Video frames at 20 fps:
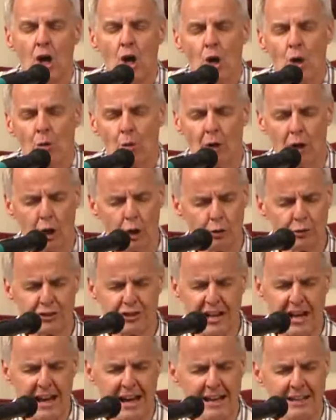Well, old
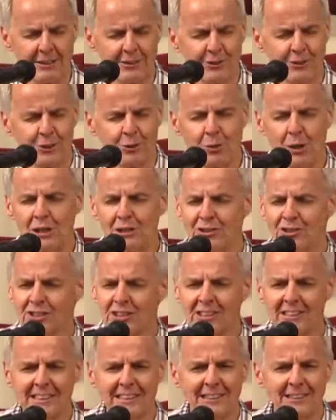Daniel was a
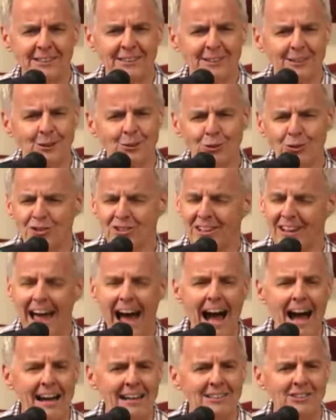leading those
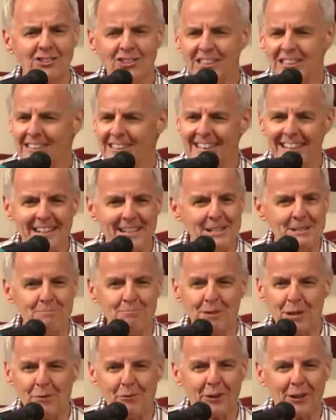lines in a hymn. They
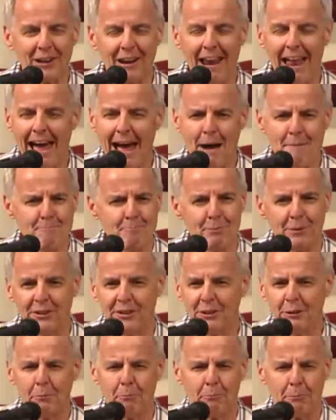were clapping their
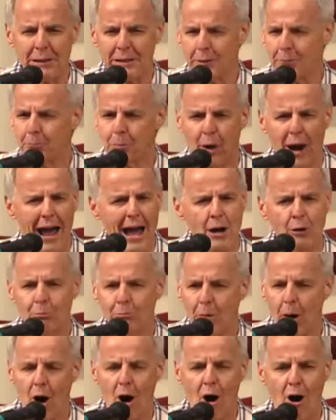big brown
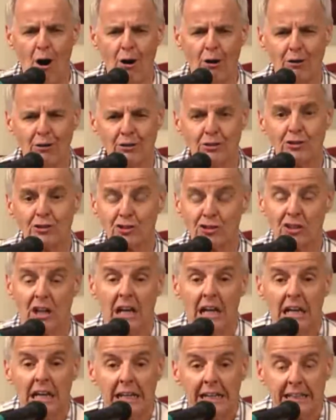paws.
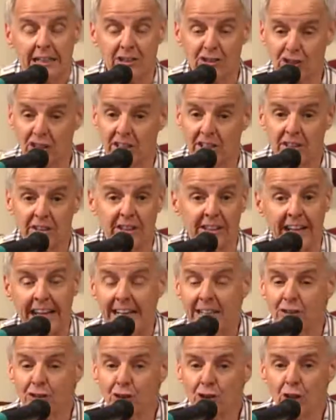He said, An
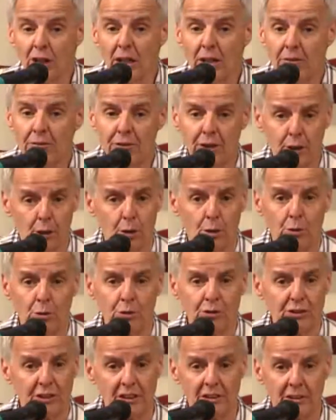angel of the Lord
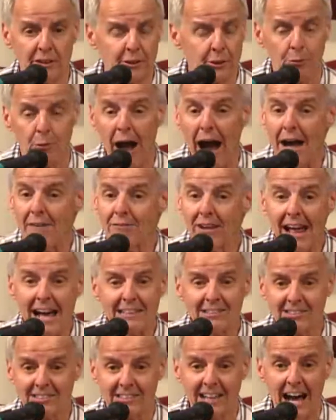done arrived
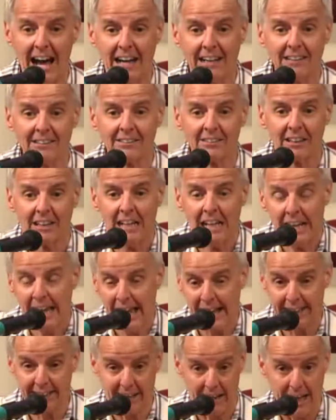last night
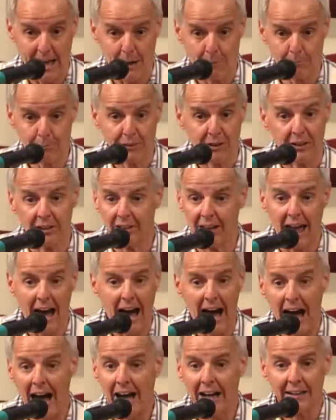and clamped the
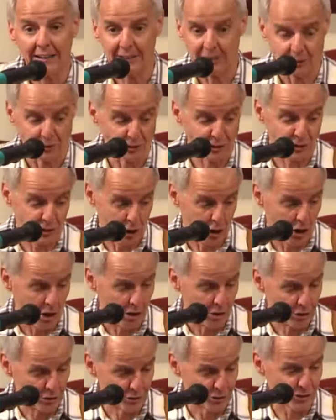lion's
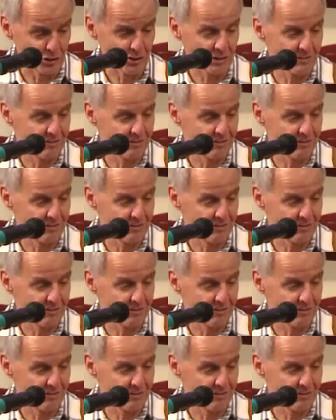jaws.